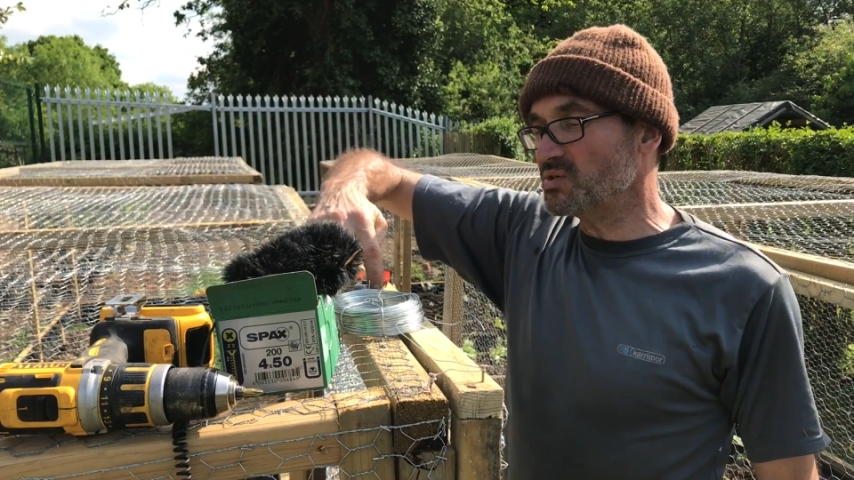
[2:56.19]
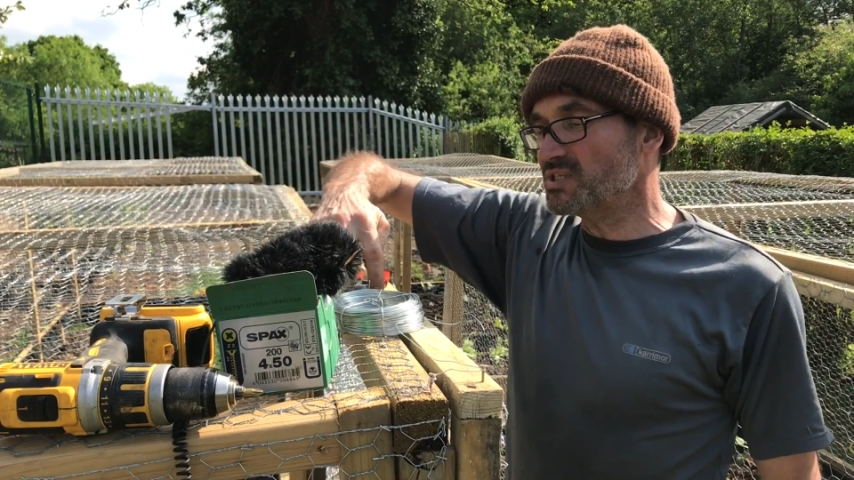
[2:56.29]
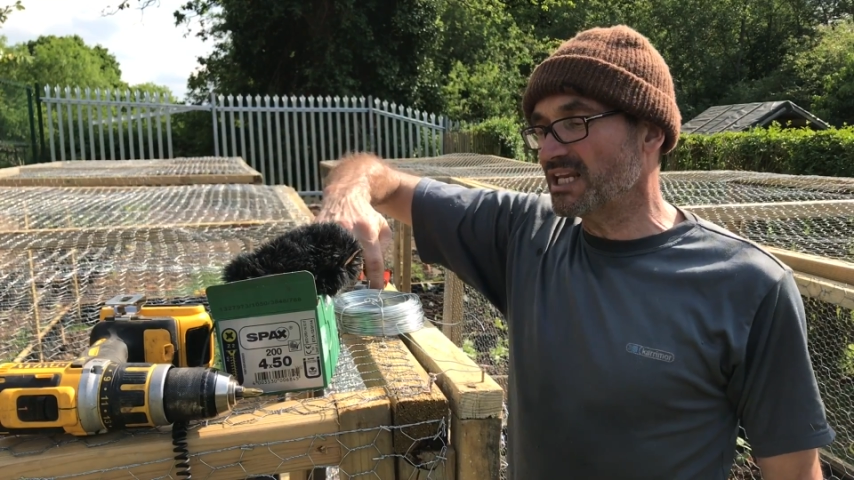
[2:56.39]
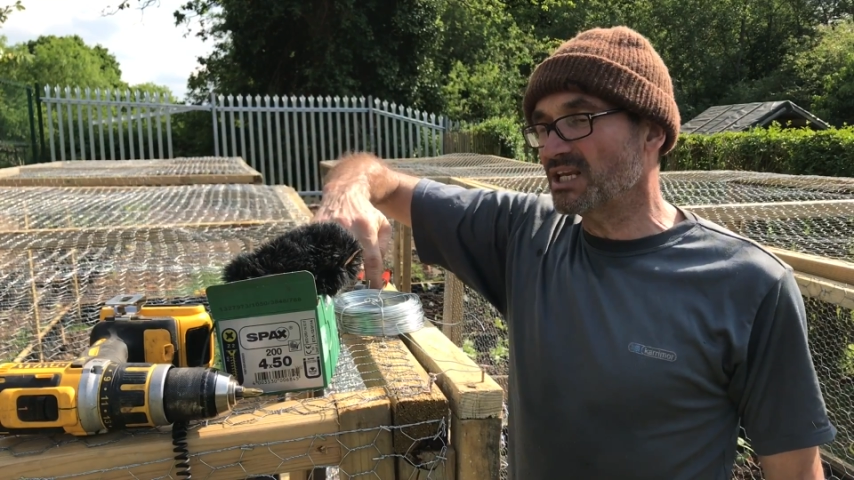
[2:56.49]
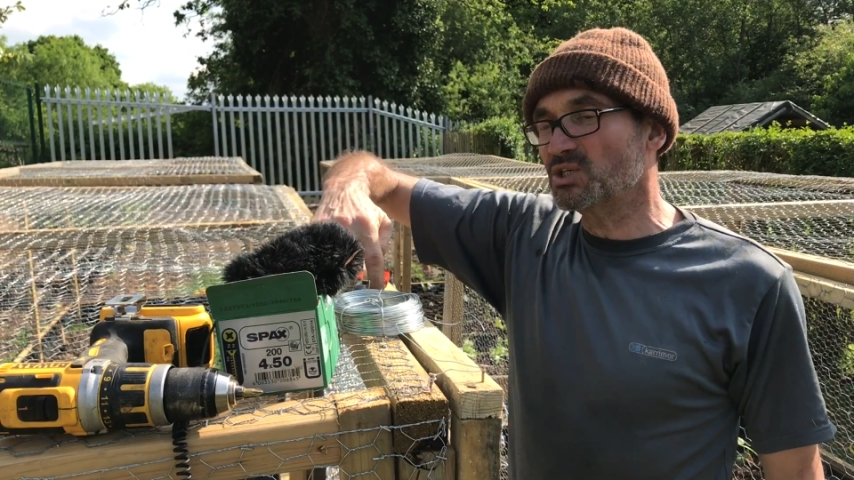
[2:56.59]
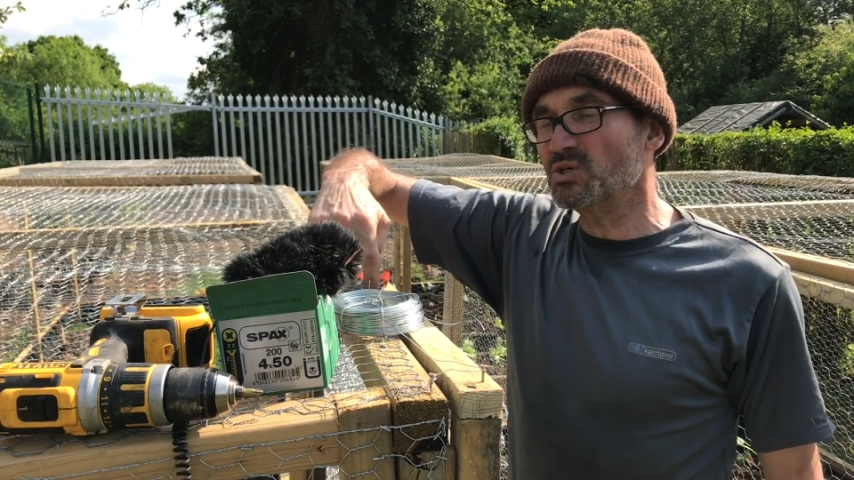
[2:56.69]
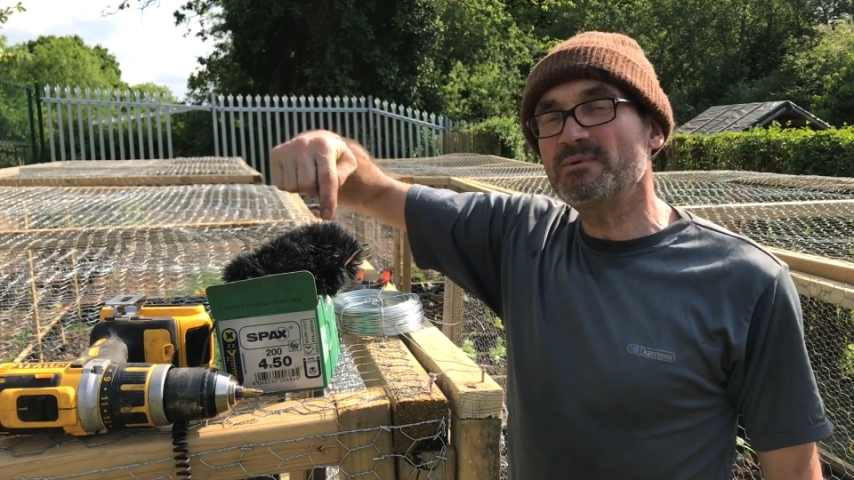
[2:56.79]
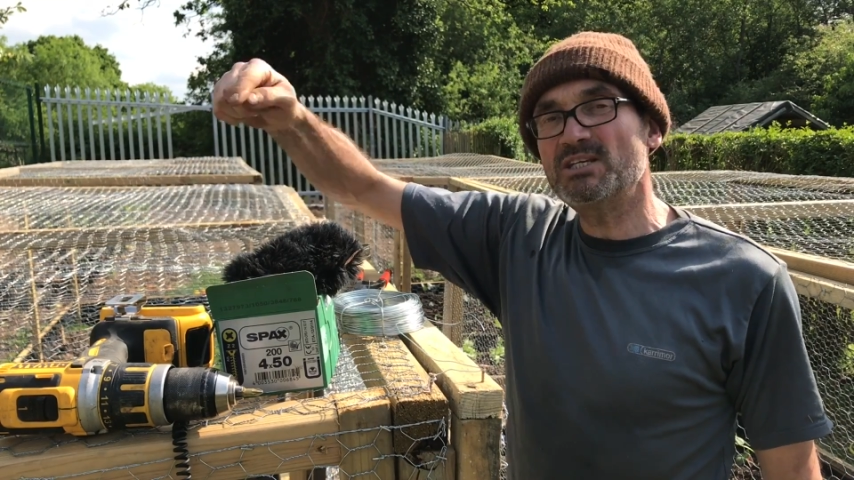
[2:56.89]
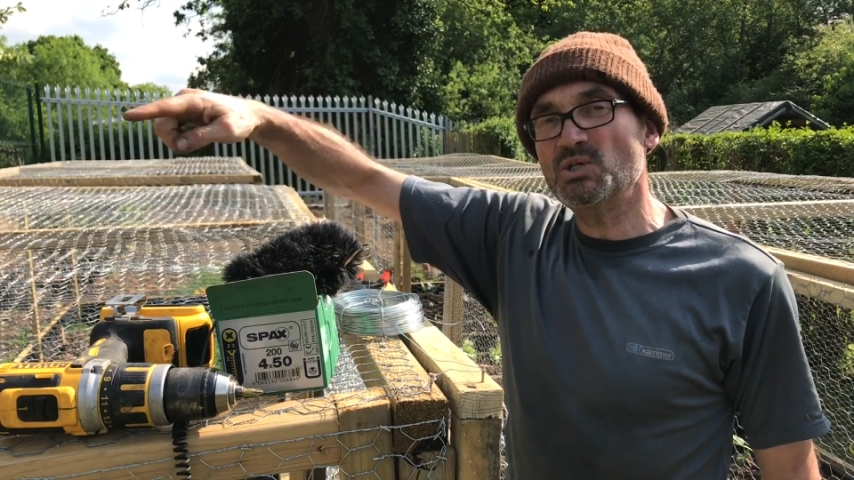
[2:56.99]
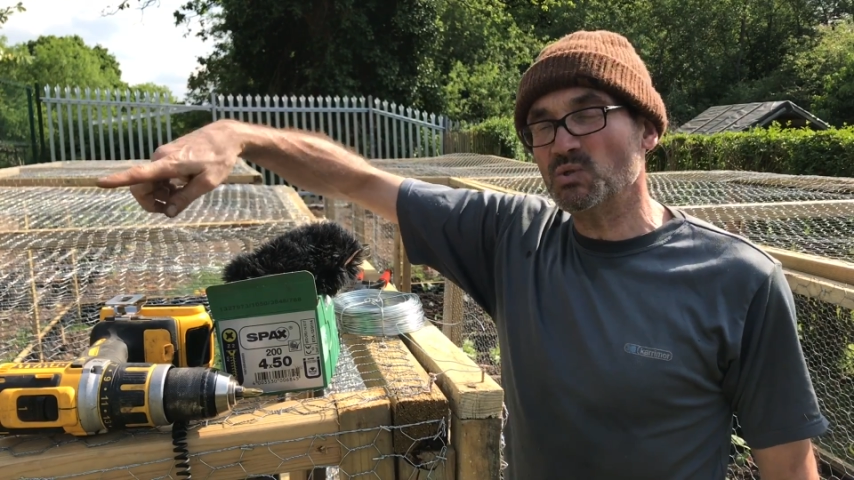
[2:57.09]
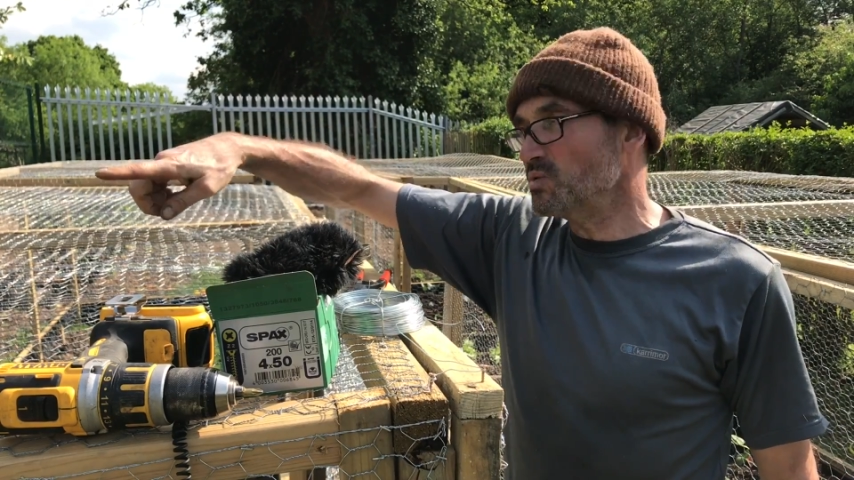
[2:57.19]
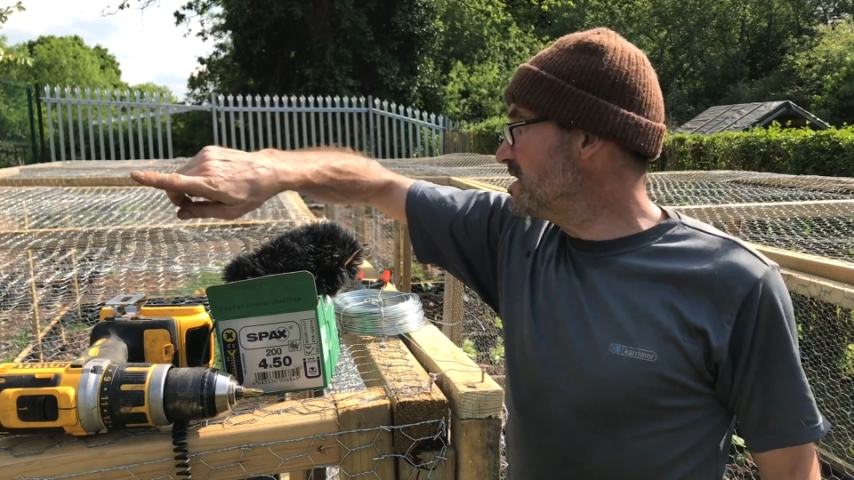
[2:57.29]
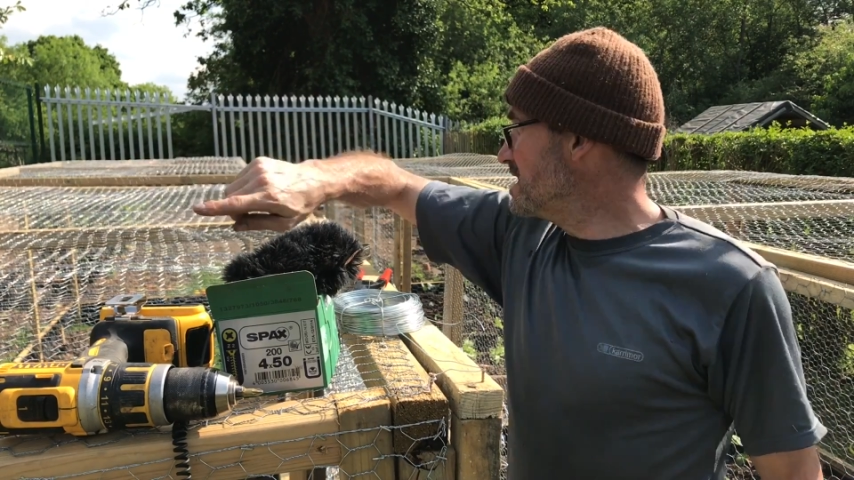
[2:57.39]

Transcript: using 2x2